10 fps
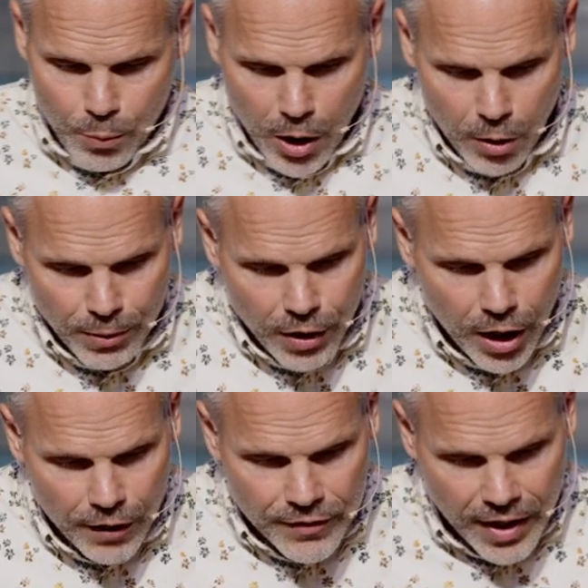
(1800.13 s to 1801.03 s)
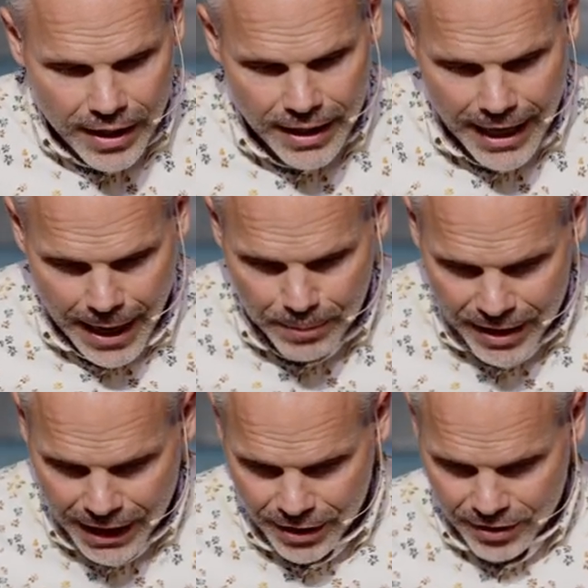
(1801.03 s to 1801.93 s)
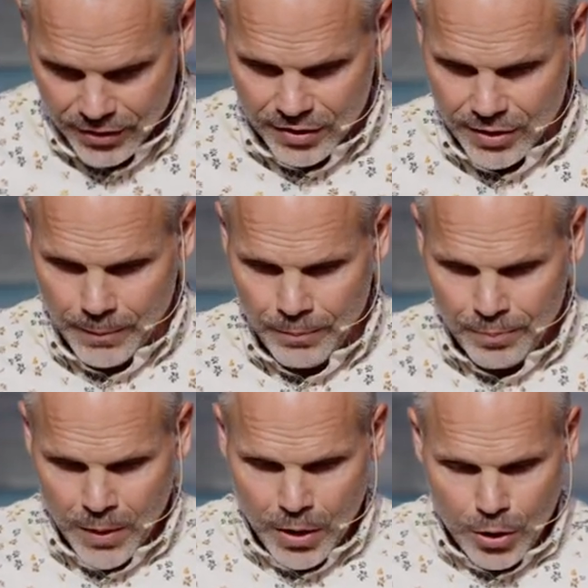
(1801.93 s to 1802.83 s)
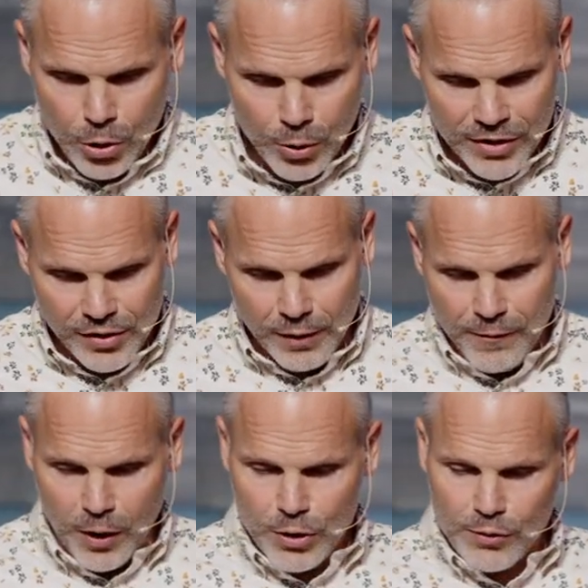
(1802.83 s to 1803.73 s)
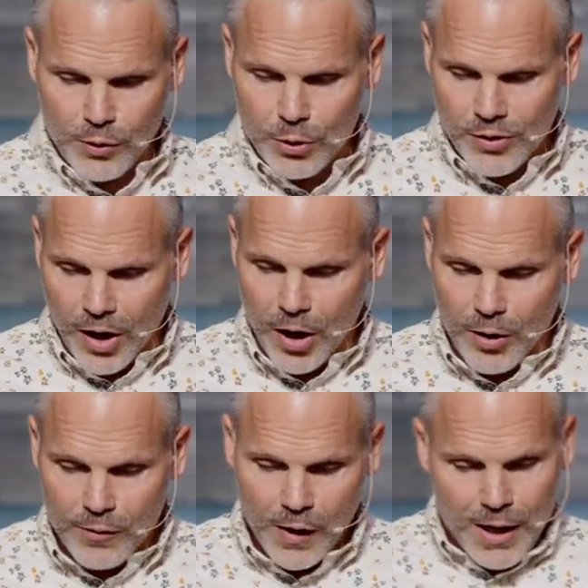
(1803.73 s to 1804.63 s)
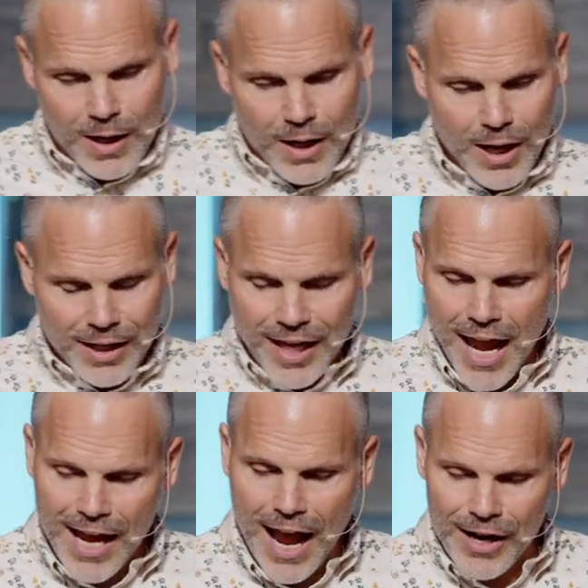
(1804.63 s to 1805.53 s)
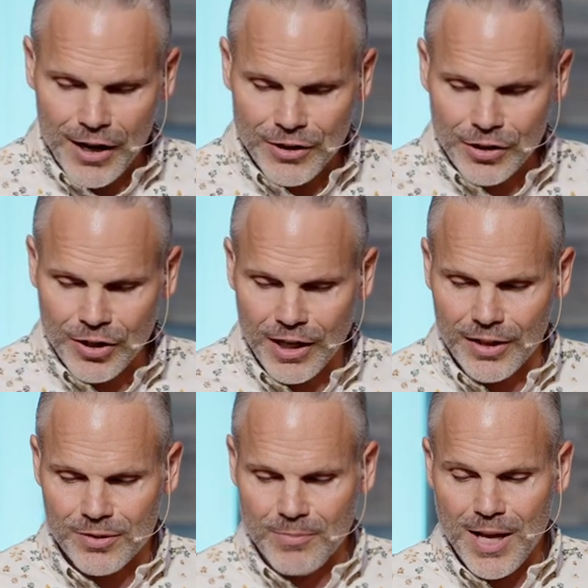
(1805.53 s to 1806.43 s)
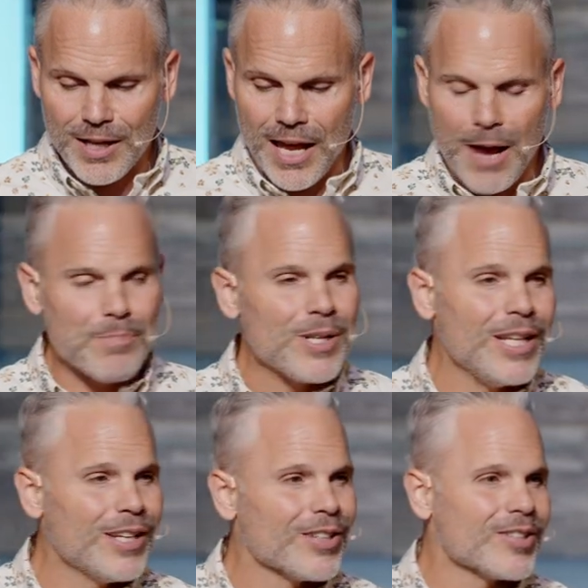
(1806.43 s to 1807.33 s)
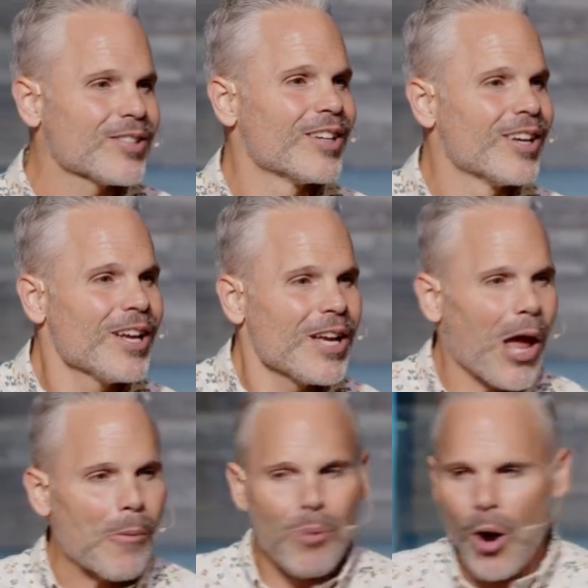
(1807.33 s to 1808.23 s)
well-beloved Epaphroditus, who is the first fruits of Achaia unto Christ." Man, Epaphroditus and